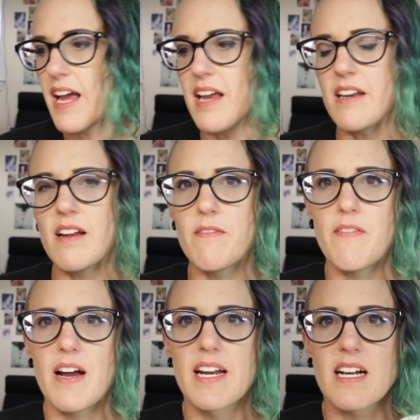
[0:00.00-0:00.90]
ended up
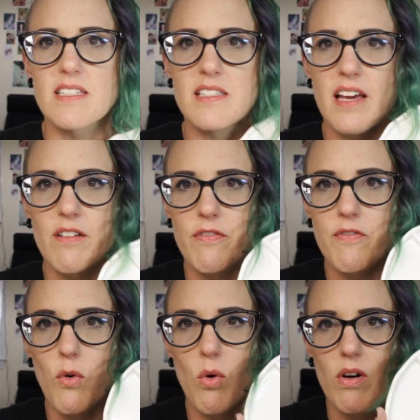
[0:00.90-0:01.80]
finding a set of
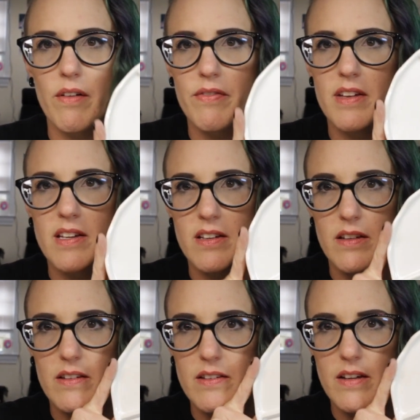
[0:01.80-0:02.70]
four of
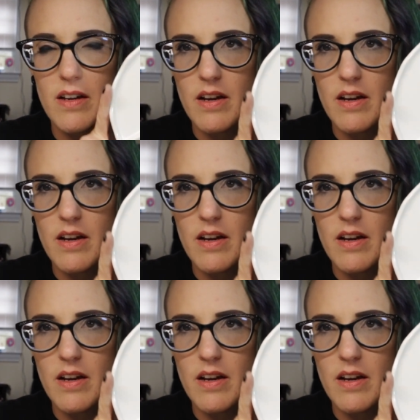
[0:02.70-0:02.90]
these.